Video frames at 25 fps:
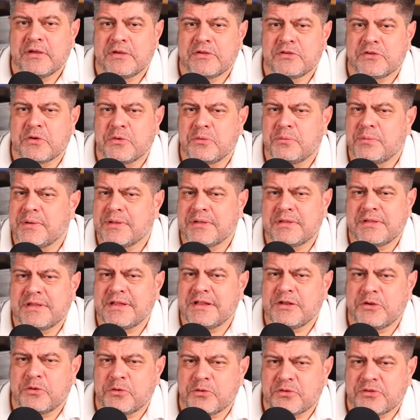So, but
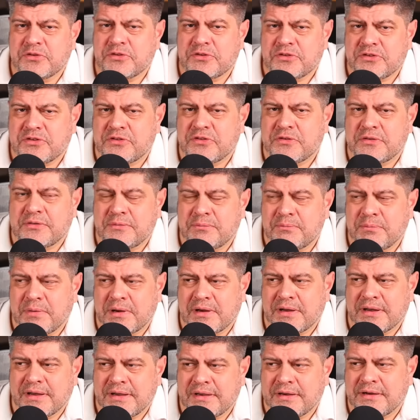they don't
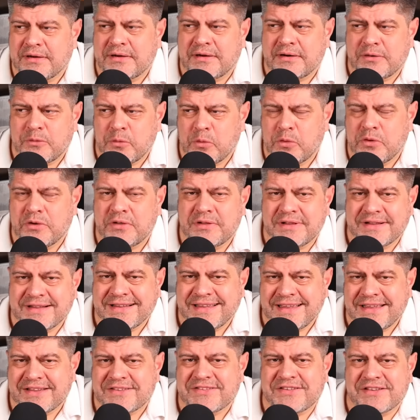buy our oil and
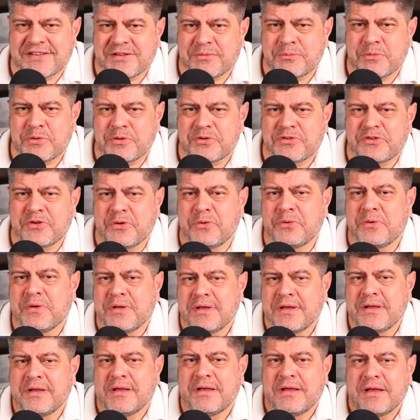gas anymore. So,
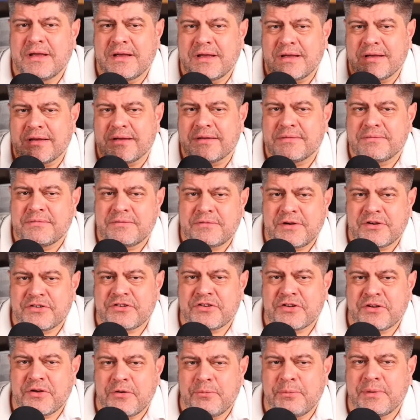
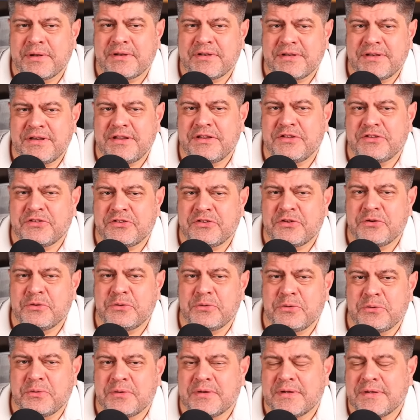Russian government needs to